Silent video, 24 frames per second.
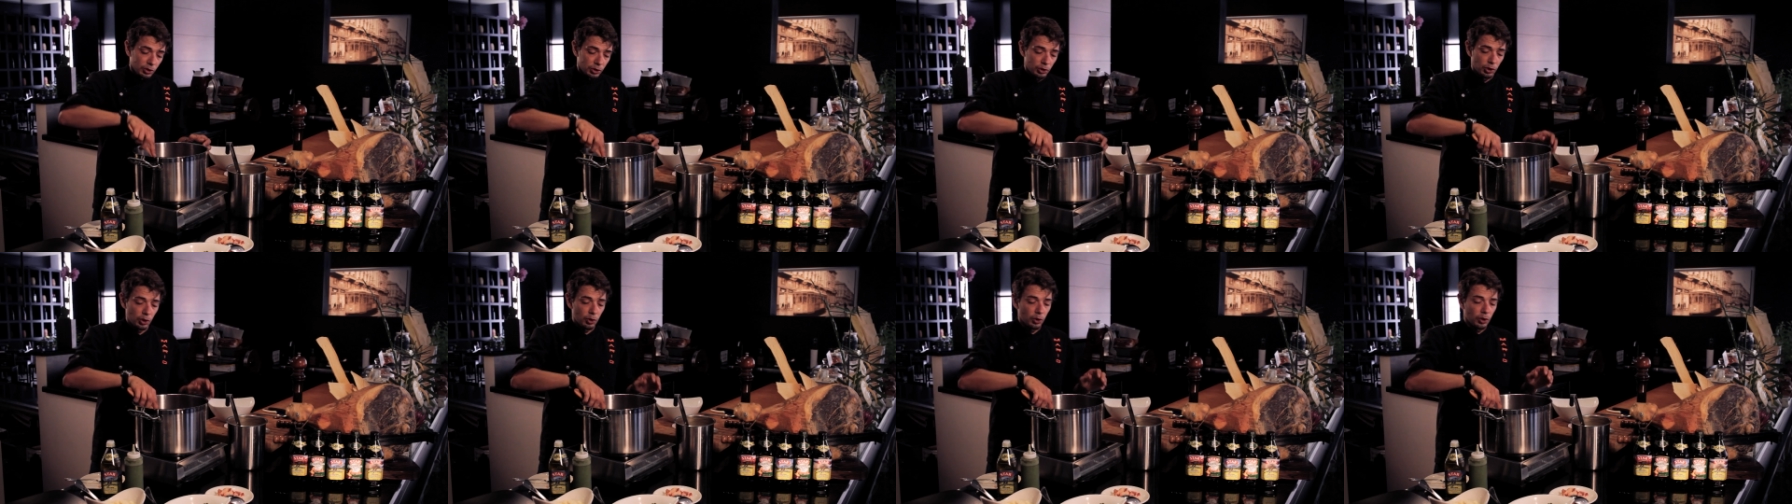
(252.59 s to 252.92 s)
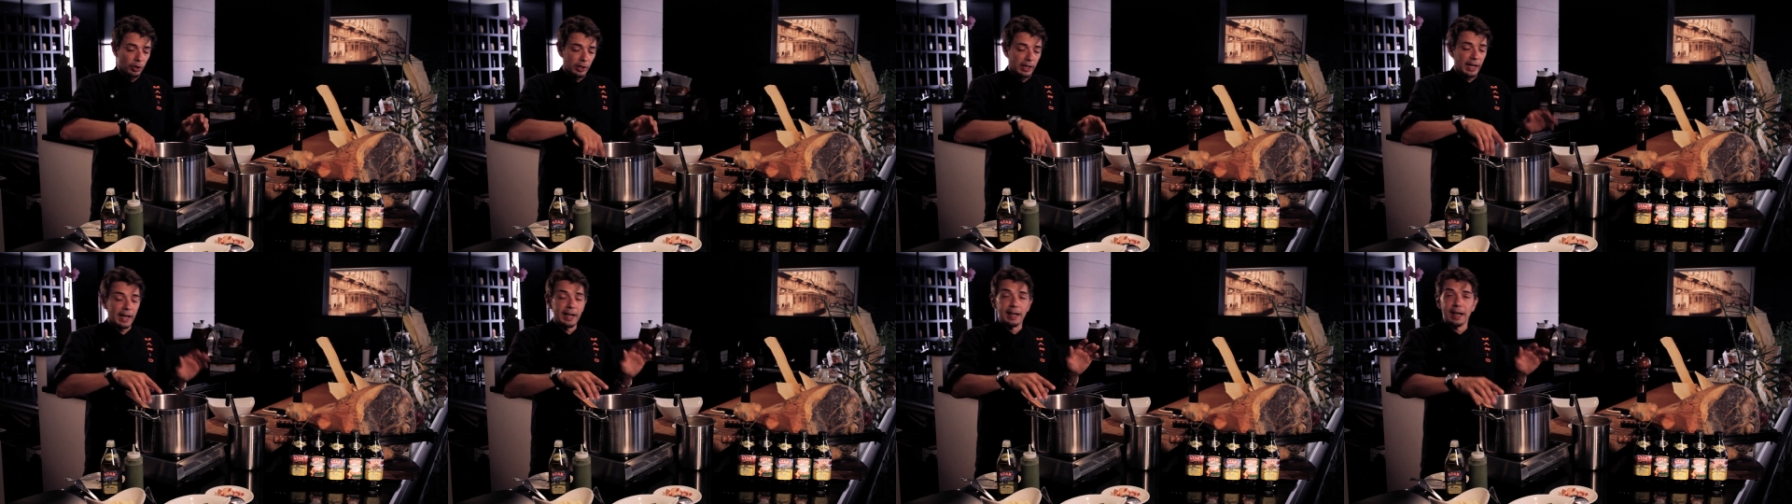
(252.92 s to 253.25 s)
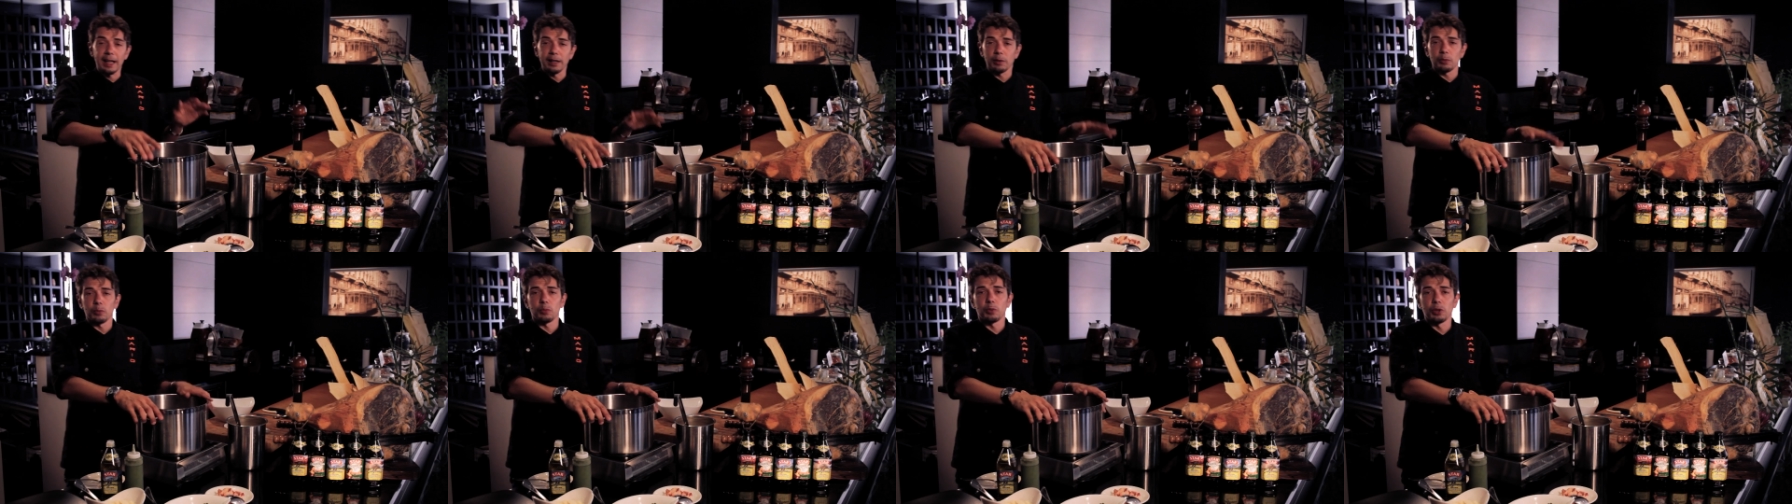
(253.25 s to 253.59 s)
So,
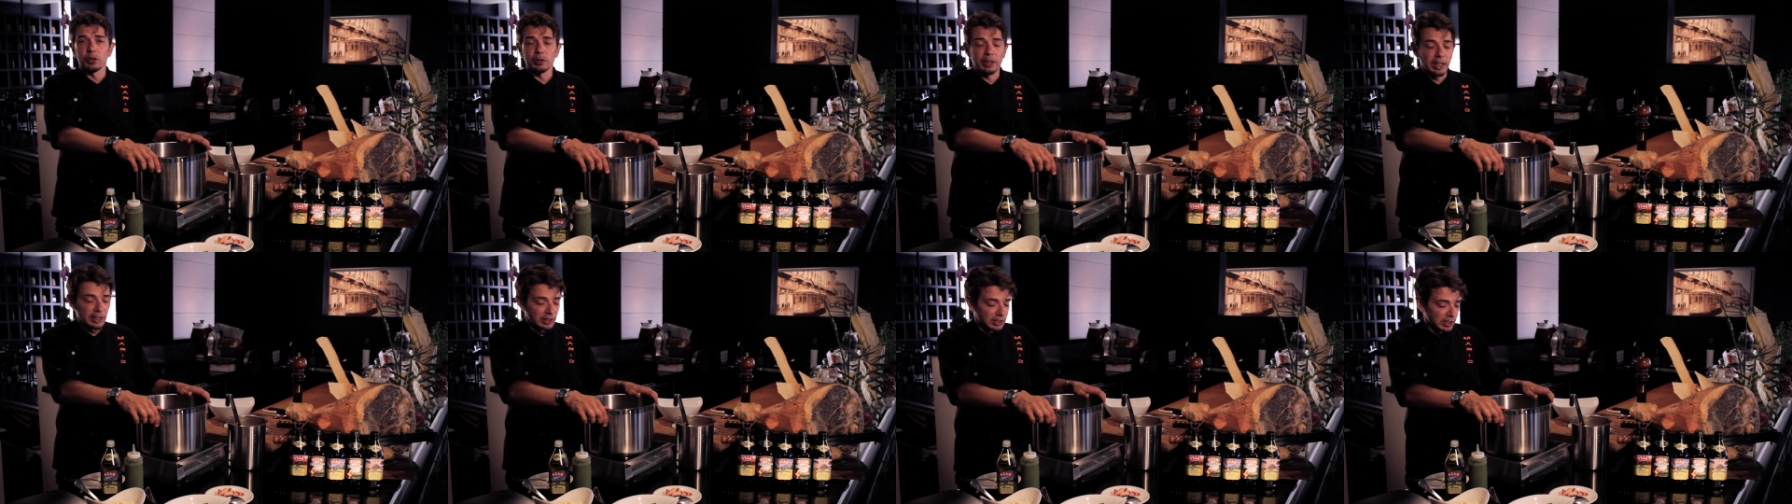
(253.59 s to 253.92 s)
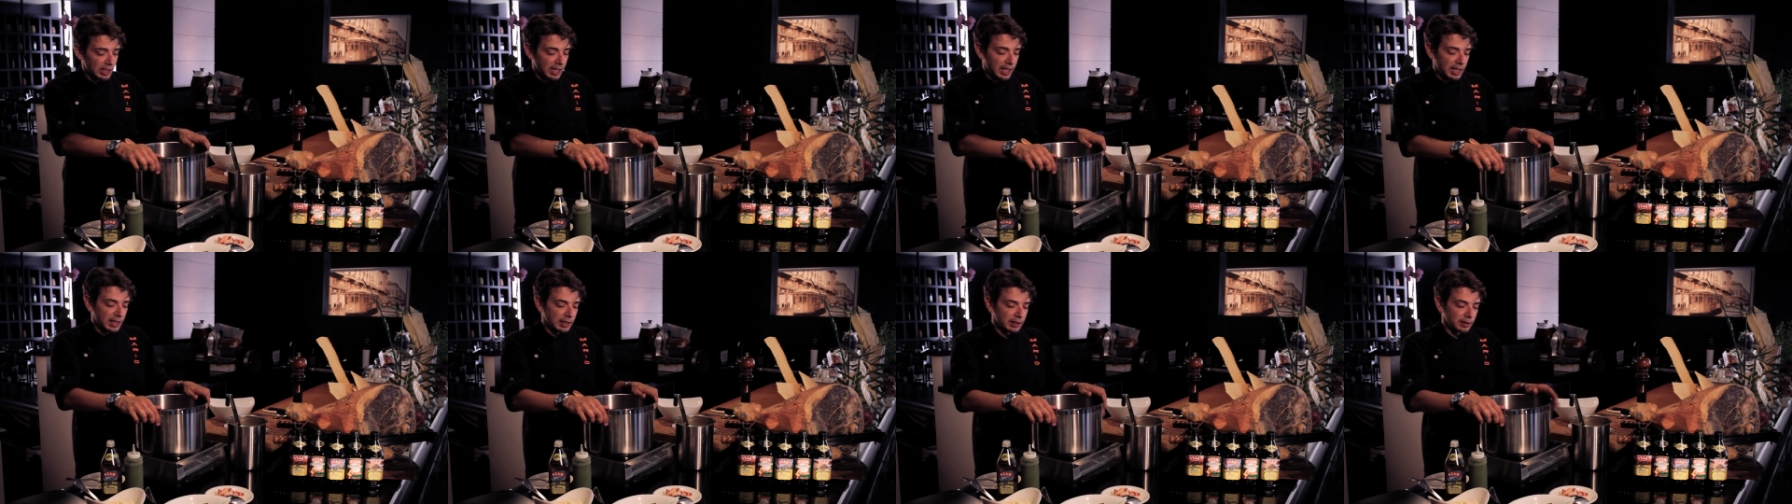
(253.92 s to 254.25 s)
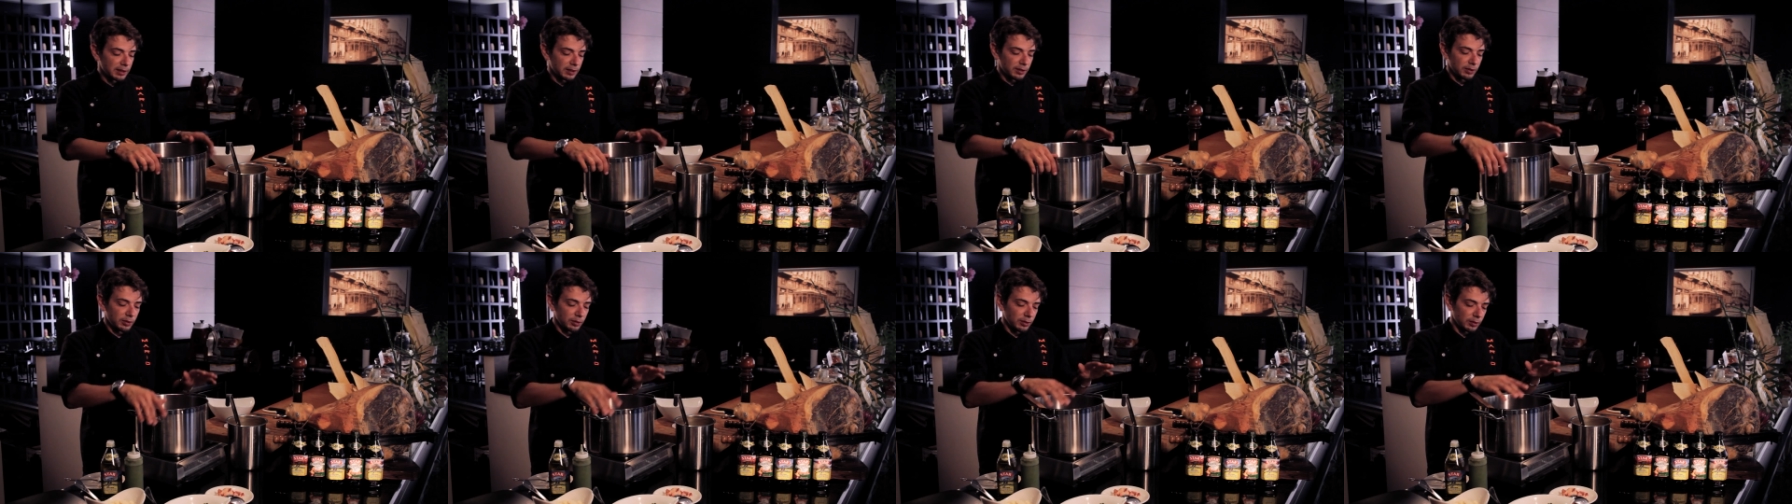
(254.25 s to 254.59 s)
okay, like what I
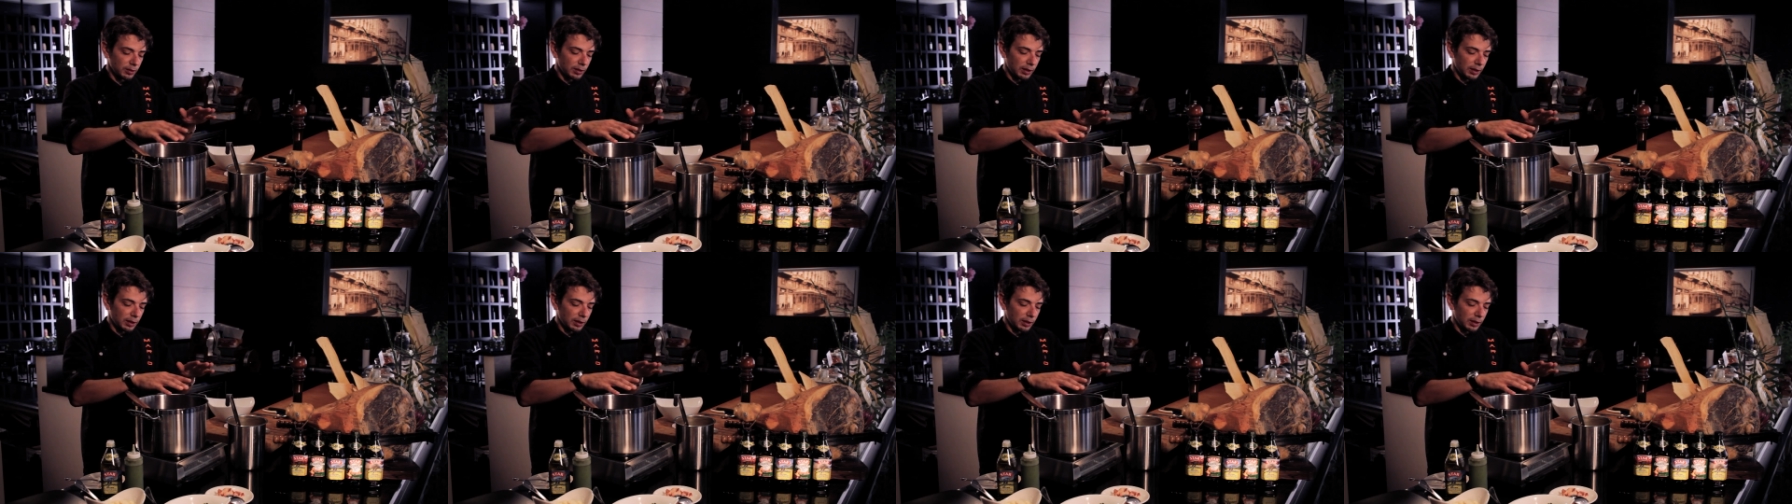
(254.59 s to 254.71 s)
said,